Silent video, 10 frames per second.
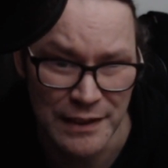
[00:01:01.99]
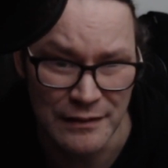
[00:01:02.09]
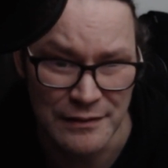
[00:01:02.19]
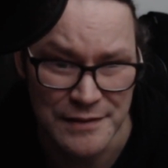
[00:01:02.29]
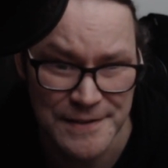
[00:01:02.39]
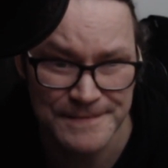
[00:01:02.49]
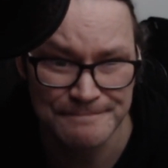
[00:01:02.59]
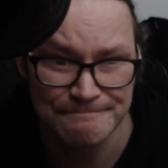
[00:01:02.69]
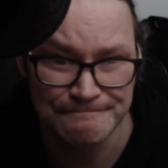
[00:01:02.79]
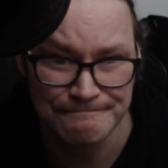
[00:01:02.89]
because
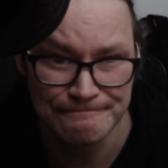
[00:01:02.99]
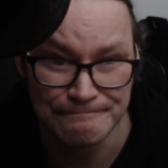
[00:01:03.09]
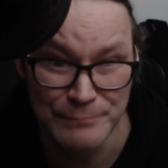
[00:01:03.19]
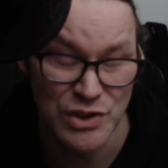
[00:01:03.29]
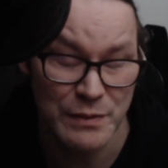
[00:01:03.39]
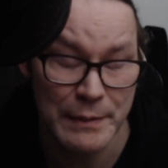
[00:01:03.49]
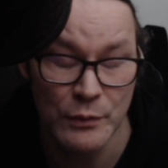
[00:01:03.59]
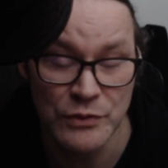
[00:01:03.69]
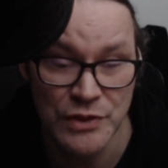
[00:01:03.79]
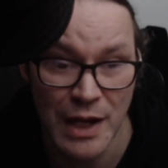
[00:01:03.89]
most people who